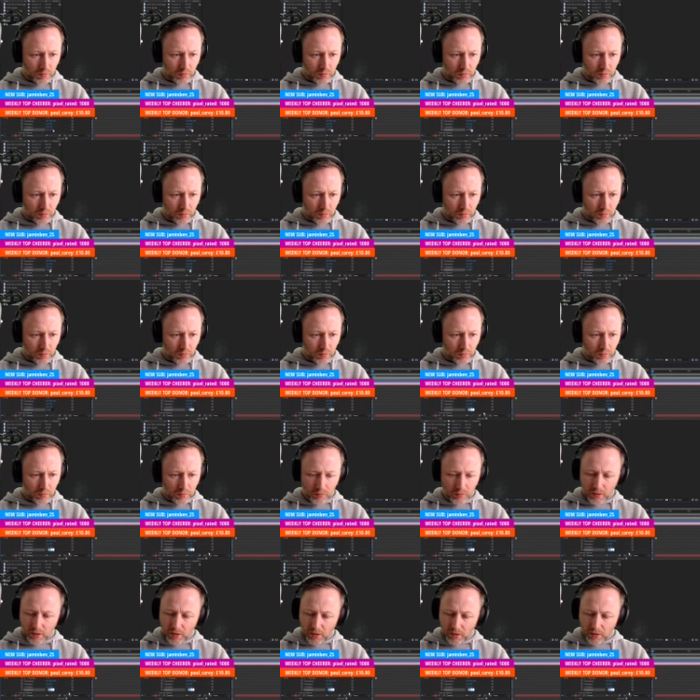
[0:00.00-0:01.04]
No,
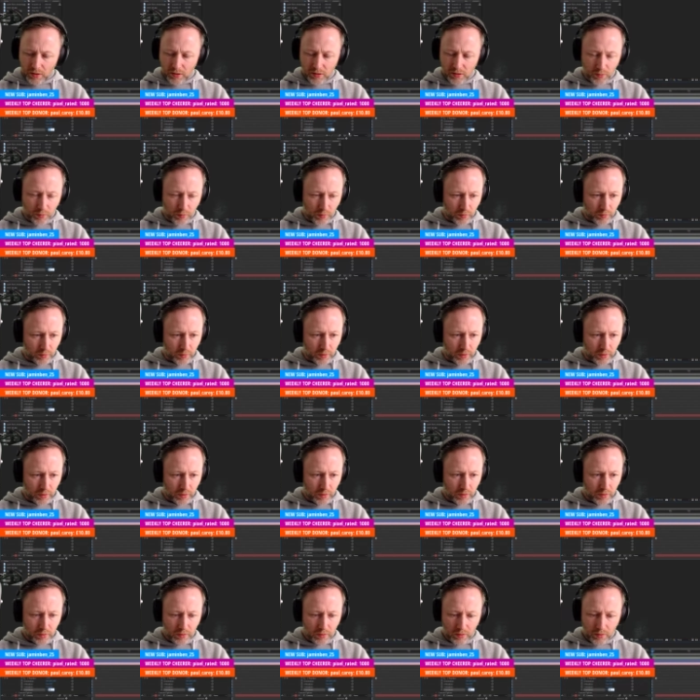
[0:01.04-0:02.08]
it doesn't work with the.